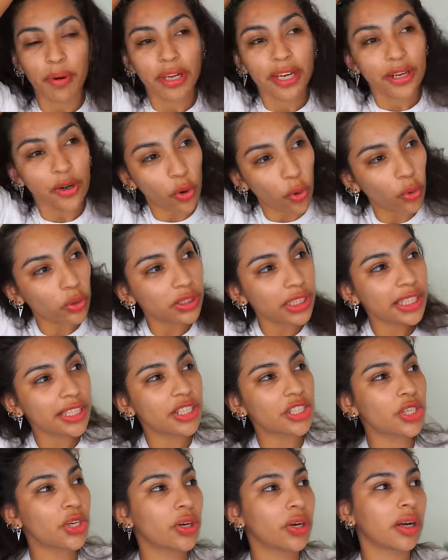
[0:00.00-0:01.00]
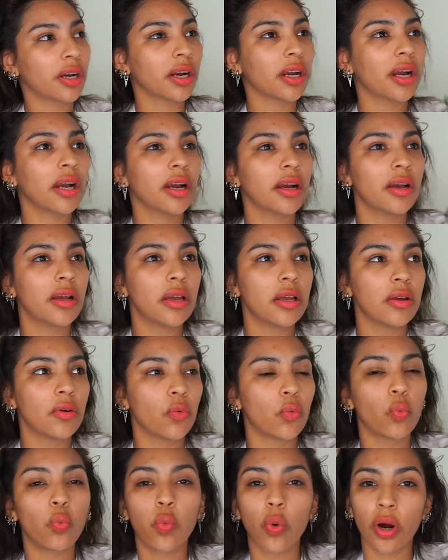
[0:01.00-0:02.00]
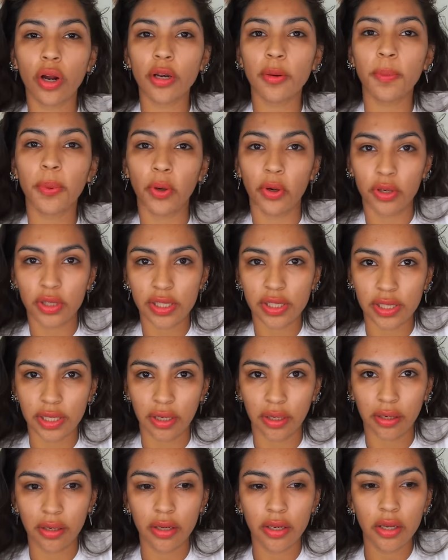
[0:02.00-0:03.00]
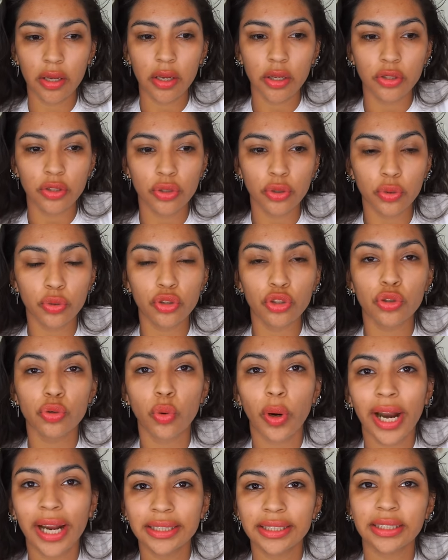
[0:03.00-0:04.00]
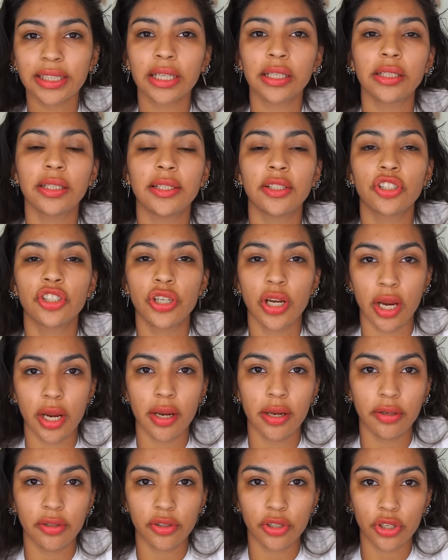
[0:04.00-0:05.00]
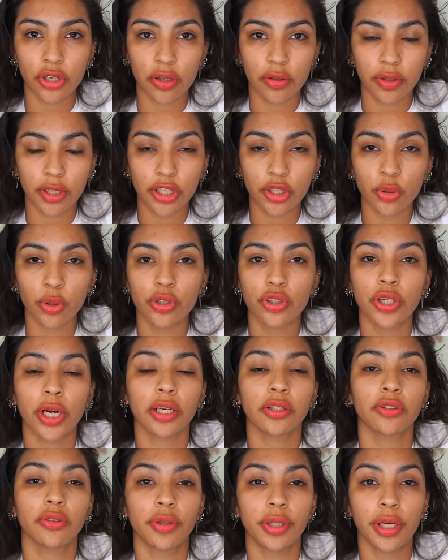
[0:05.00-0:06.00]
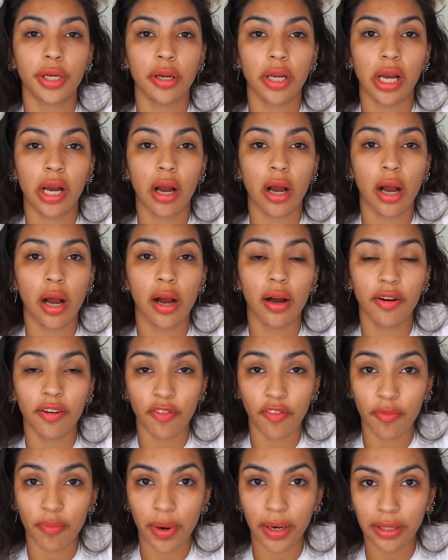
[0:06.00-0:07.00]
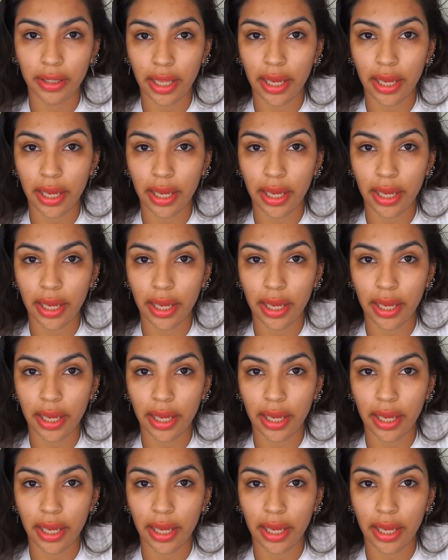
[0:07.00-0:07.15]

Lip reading: But it only took one person to drastically change the trajectory of my